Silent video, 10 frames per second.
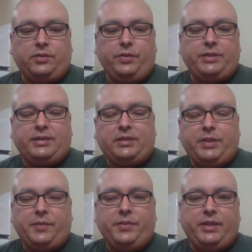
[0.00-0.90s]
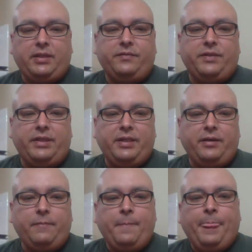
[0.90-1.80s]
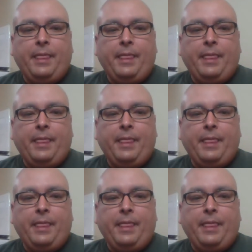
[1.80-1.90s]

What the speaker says: So we test them at the beginning of the year